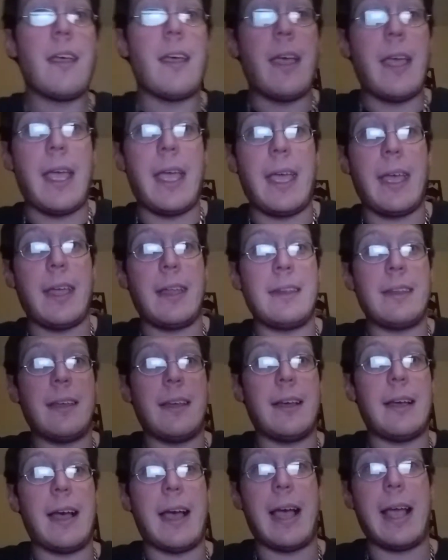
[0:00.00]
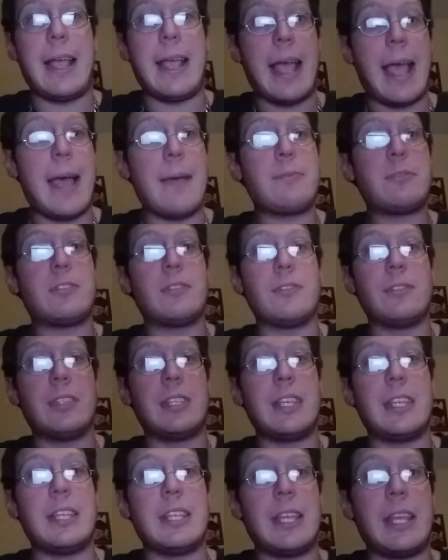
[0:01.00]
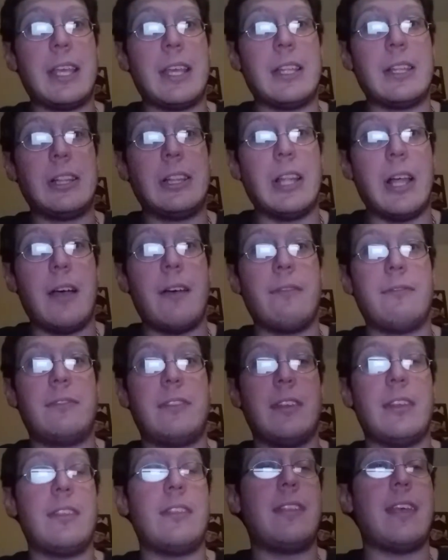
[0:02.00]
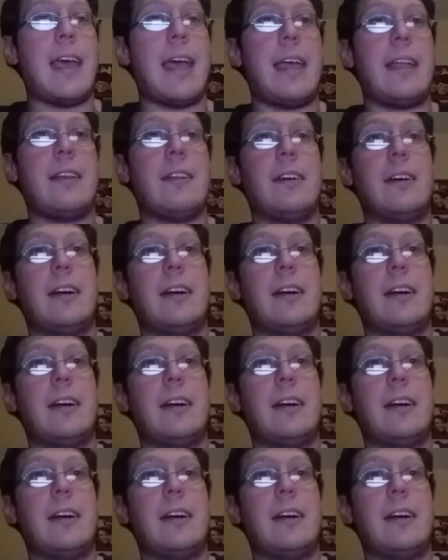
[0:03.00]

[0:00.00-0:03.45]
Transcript: And I absolutely loved that